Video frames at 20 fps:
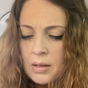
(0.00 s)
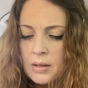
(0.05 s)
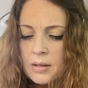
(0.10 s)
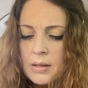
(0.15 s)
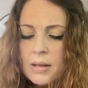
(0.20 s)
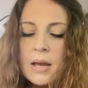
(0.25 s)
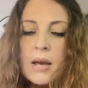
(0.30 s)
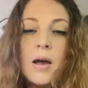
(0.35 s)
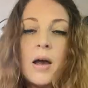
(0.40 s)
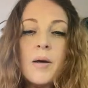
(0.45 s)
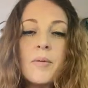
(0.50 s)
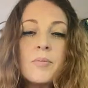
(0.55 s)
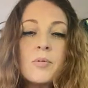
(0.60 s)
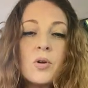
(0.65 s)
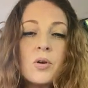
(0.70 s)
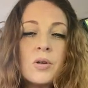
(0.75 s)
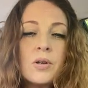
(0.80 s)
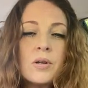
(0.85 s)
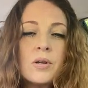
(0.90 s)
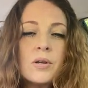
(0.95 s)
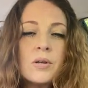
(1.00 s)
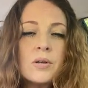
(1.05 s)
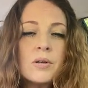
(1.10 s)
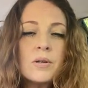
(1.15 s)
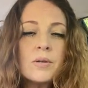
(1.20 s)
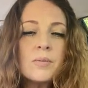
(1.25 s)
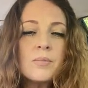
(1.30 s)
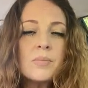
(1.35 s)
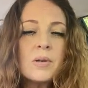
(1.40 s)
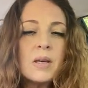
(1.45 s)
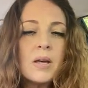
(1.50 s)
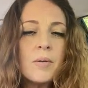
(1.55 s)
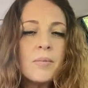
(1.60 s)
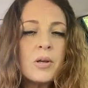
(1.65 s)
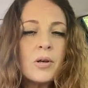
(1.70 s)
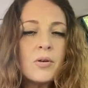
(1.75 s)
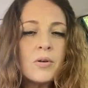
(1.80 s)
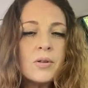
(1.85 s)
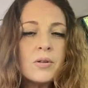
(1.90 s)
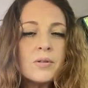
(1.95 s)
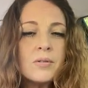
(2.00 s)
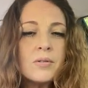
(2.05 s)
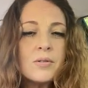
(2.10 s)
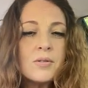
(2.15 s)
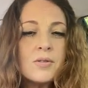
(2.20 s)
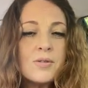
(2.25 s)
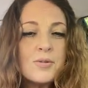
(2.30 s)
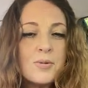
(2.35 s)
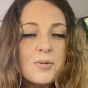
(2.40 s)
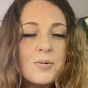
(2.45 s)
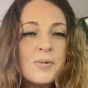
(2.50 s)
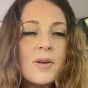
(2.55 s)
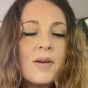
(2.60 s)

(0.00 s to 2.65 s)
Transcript: yeah, I'm gonna be coming on soon.